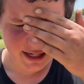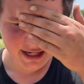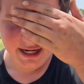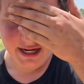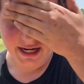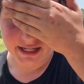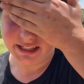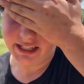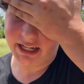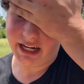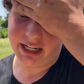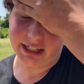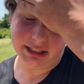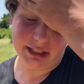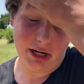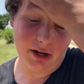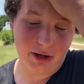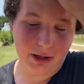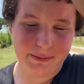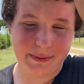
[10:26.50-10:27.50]
And then I
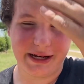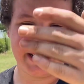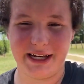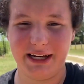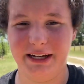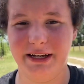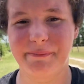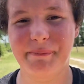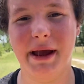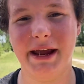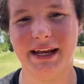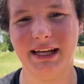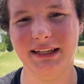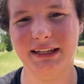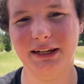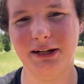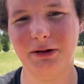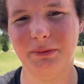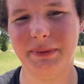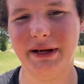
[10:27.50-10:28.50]
show them it can make a
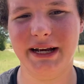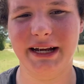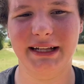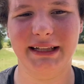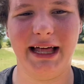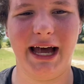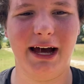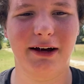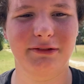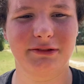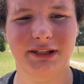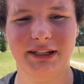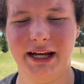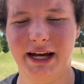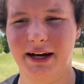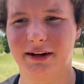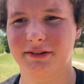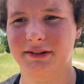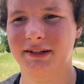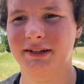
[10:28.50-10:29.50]
little bitty loud
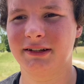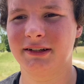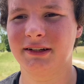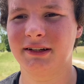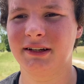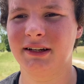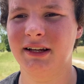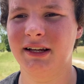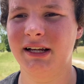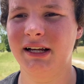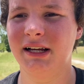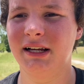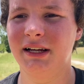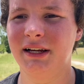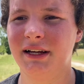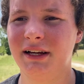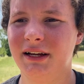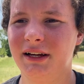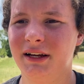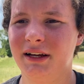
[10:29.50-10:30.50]
sound.
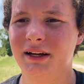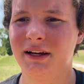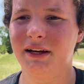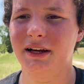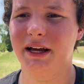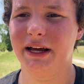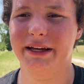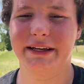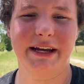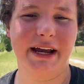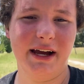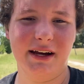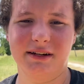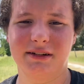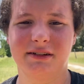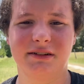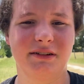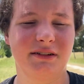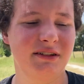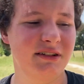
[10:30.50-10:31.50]
And yeah,
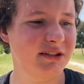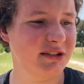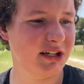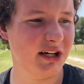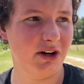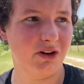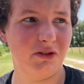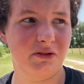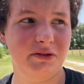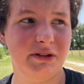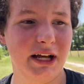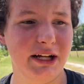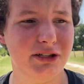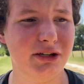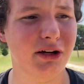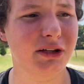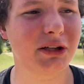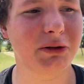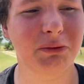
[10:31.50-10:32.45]
so that's all the